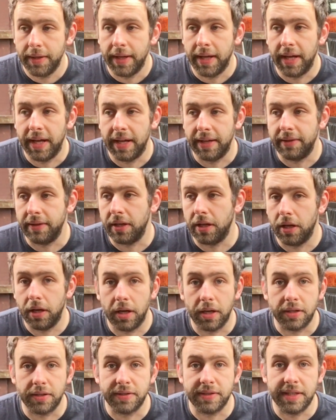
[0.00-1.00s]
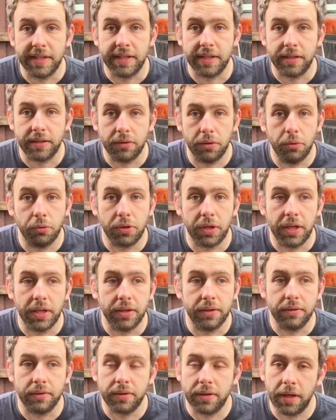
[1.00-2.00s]
and the car can sit all
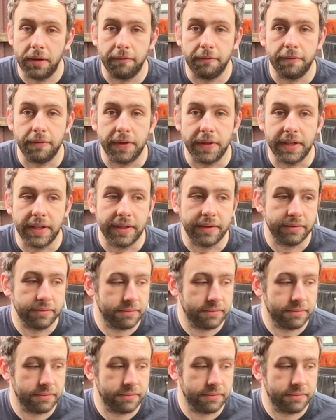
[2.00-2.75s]
done, comfy,